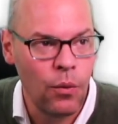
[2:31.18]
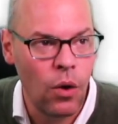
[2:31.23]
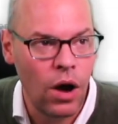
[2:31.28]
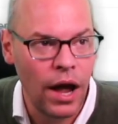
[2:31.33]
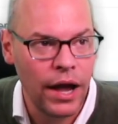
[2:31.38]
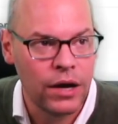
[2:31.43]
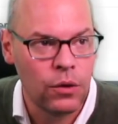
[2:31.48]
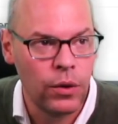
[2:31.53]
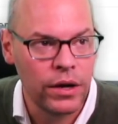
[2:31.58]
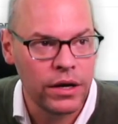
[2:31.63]

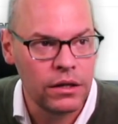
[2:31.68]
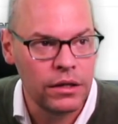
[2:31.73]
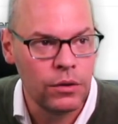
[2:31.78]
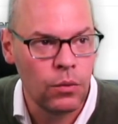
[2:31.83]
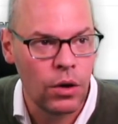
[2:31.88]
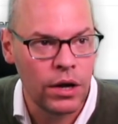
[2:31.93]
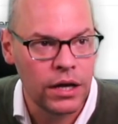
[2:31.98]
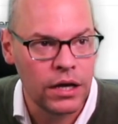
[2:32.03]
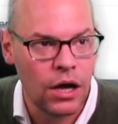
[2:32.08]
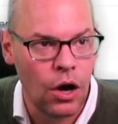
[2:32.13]
I quickly
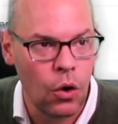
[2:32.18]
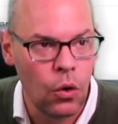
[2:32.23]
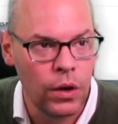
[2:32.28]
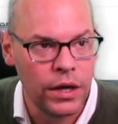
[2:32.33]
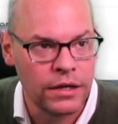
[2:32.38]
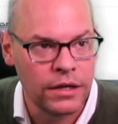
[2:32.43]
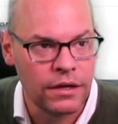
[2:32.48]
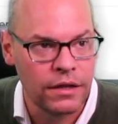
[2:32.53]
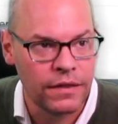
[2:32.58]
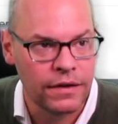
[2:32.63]
want to go
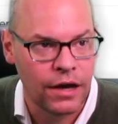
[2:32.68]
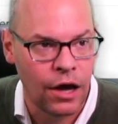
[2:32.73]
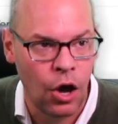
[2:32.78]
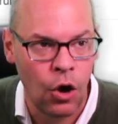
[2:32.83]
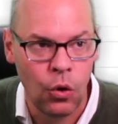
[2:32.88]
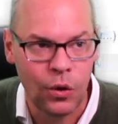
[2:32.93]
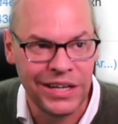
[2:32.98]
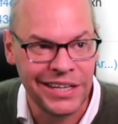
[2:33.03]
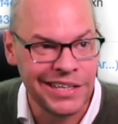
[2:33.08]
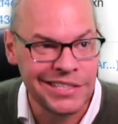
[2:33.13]
into the
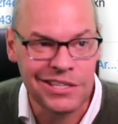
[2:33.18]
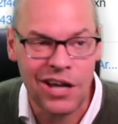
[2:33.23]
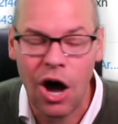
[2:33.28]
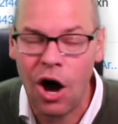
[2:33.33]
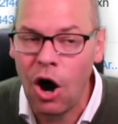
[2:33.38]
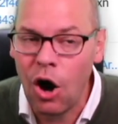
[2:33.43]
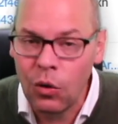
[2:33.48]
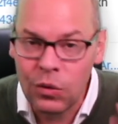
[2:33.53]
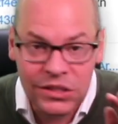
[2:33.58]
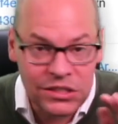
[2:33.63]
code. It is
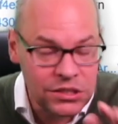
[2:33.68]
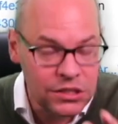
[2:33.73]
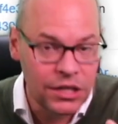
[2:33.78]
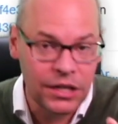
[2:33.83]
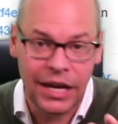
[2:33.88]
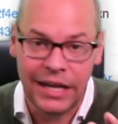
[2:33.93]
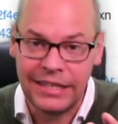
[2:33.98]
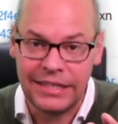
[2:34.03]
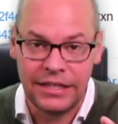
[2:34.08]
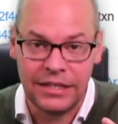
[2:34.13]
always a good
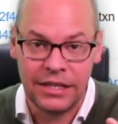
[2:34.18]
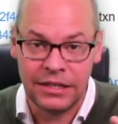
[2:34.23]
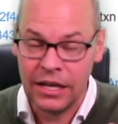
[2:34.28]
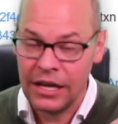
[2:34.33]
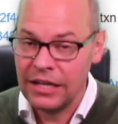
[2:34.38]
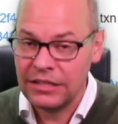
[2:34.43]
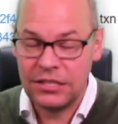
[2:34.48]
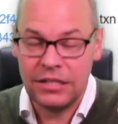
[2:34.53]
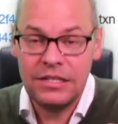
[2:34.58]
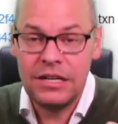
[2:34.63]
idea
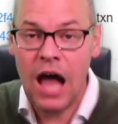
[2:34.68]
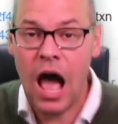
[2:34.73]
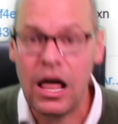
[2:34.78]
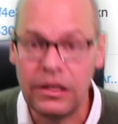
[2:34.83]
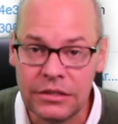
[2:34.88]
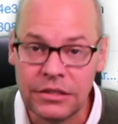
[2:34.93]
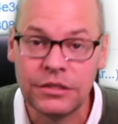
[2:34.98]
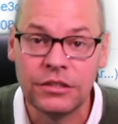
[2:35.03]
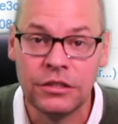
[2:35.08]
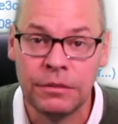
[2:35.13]
to not
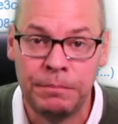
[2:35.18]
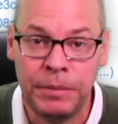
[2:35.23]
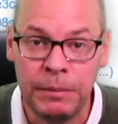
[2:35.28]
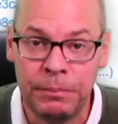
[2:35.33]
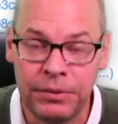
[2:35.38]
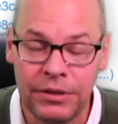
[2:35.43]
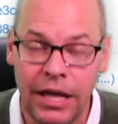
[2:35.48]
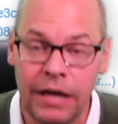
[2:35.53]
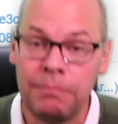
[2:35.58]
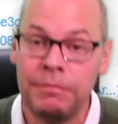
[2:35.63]
listen to
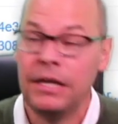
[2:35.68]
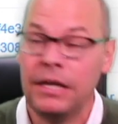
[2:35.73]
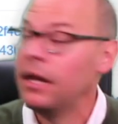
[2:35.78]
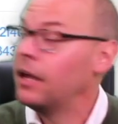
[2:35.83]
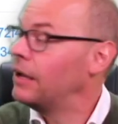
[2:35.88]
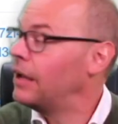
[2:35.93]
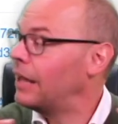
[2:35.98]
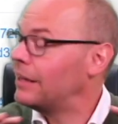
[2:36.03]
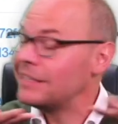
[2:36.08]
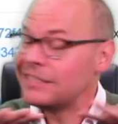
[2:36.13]
people like me,
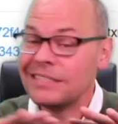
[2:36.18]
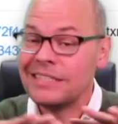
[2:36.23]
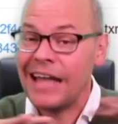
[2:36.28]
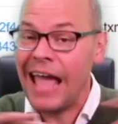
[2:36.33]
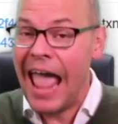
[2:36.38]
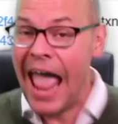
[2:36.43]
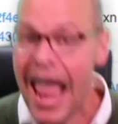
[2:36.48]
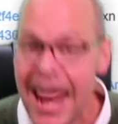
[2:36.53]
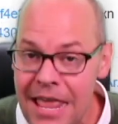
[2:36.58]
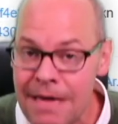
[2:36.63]
not listen
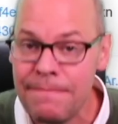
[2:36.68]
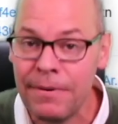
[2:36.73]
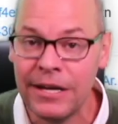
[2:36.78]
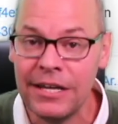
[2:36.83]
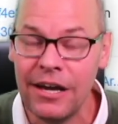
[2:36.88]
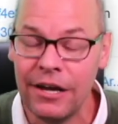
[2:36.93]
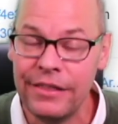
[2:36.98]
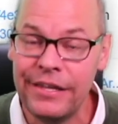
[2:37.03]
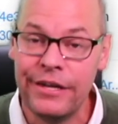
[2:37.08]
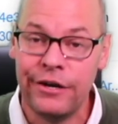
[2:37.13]
to
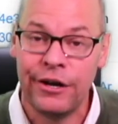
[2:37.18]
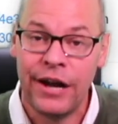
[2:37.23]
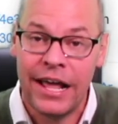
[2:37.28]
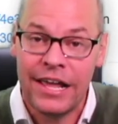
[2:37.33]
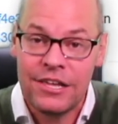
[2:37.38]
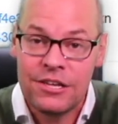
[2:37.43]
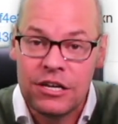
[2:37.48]
anybody on the internet.